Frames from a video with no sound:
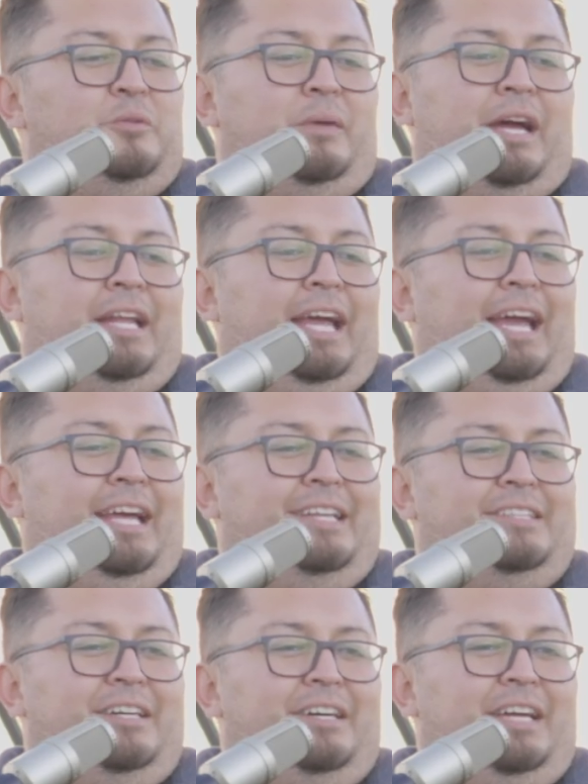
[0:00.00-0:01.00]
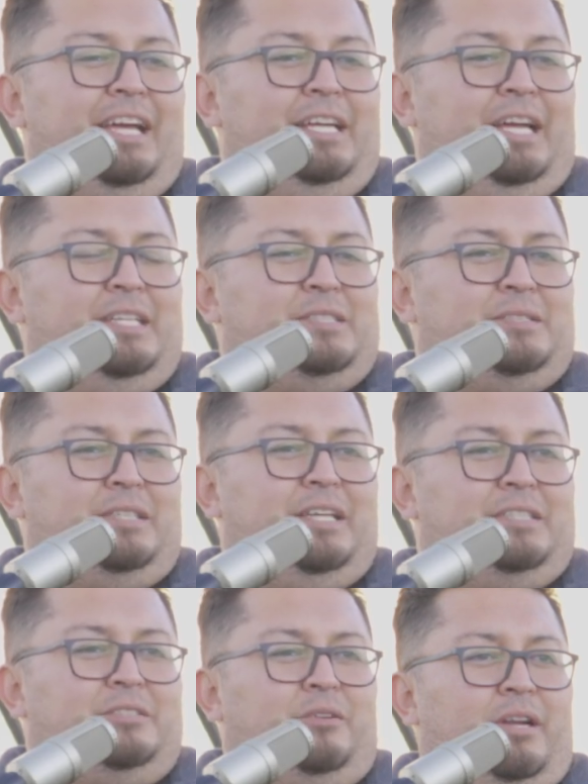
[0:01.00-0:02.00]
man. And
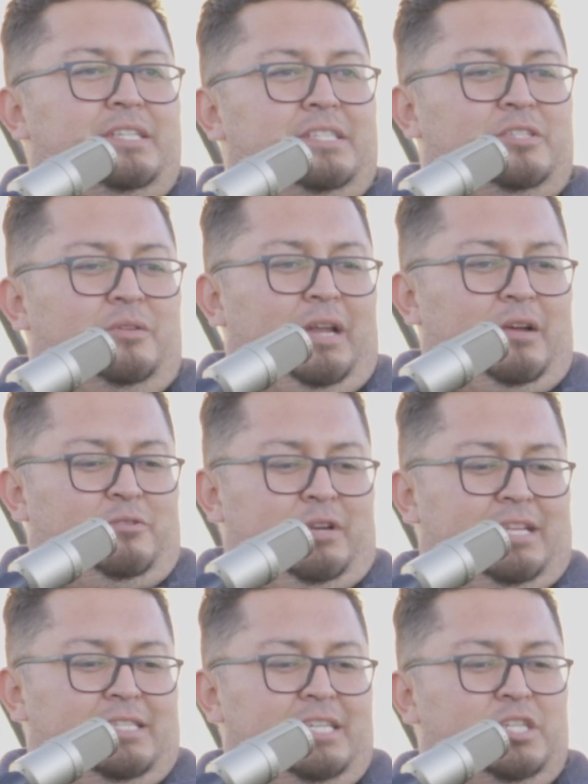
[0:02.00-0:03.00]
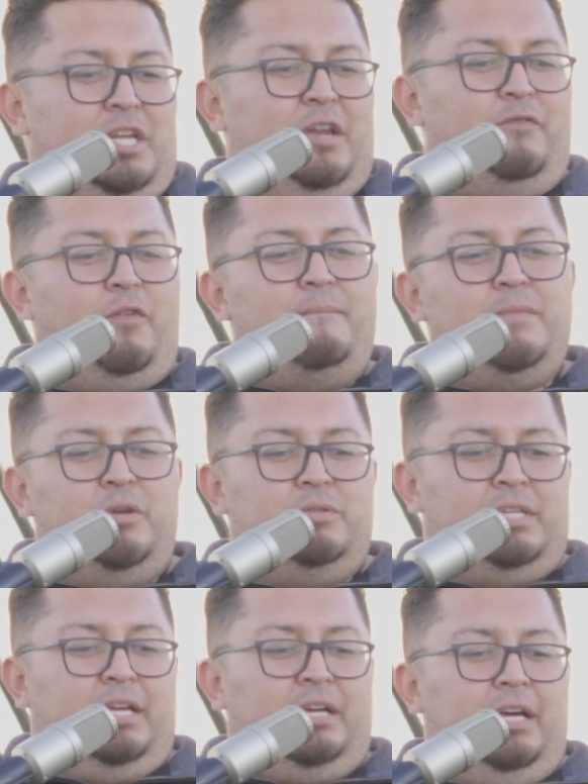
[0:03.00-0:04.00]
it's crazy. So now transitioning from
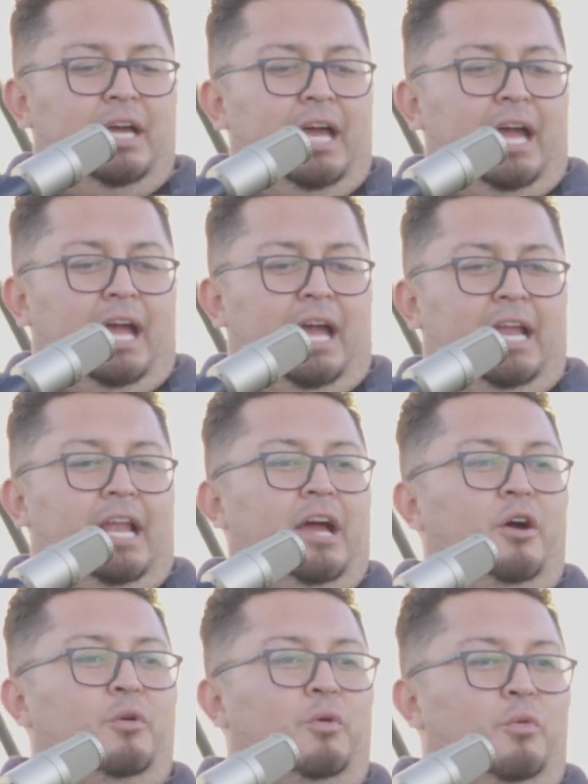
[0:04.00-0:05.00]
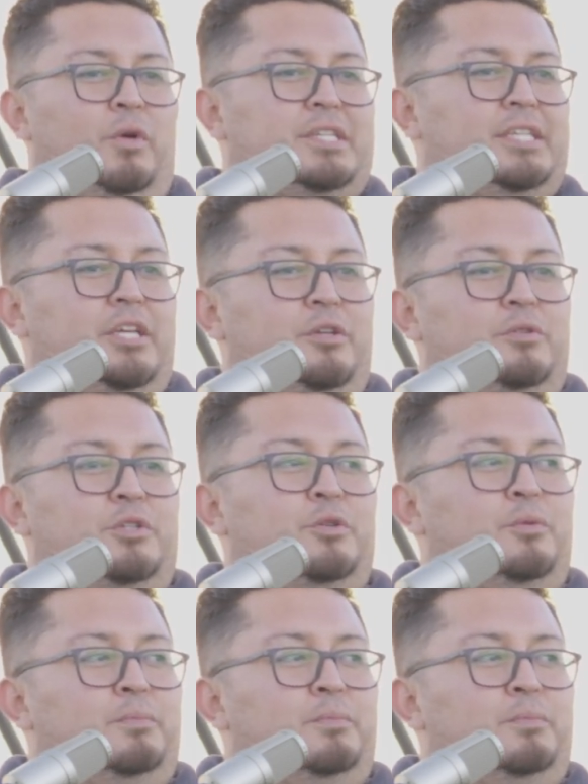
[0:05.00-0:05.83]
music, and now we see you do